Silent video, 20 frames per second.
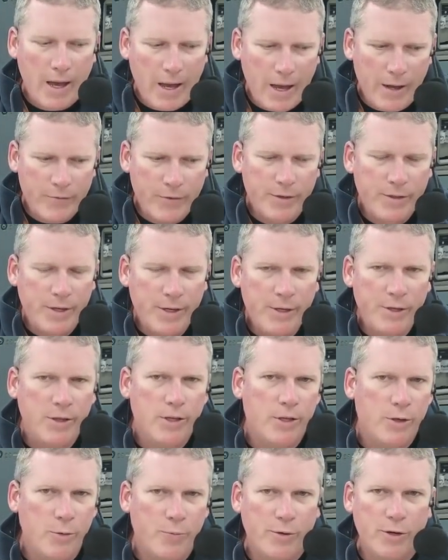Everything
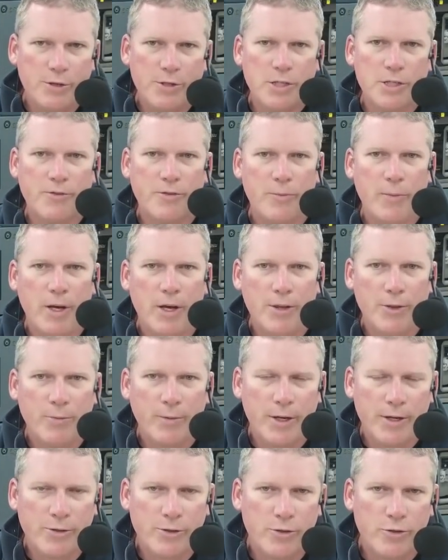that you purchase from Health
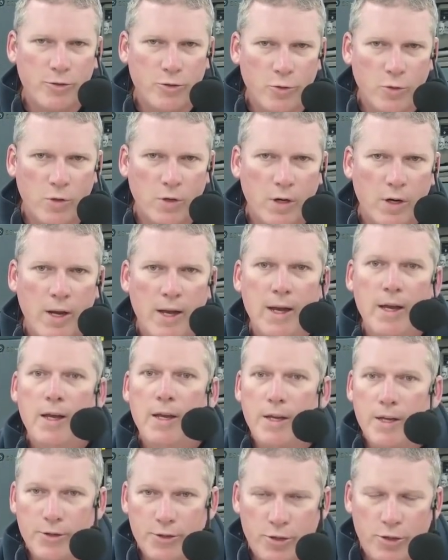Ranger store
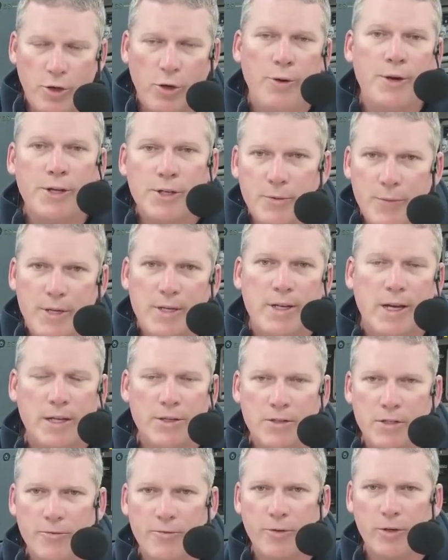is going to be
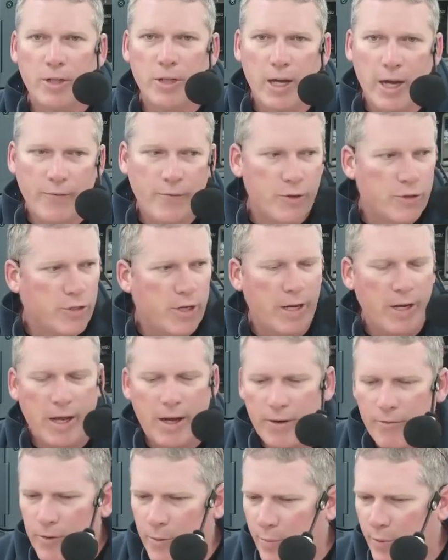tested for glyphosate.
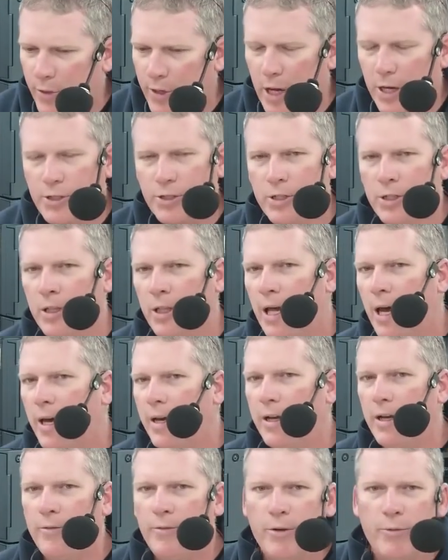Every production
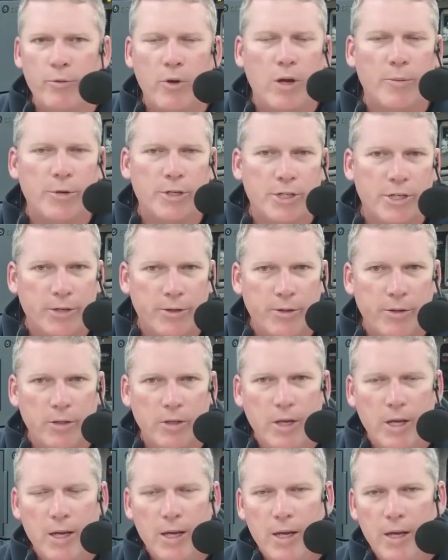lot, every raw
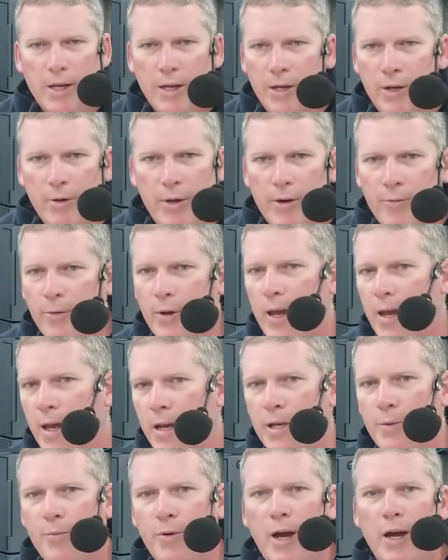material, every
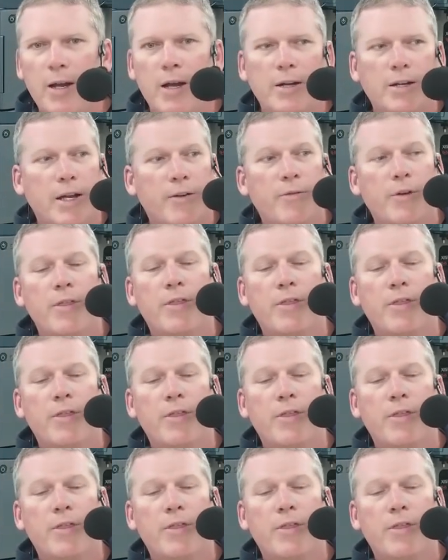end product, every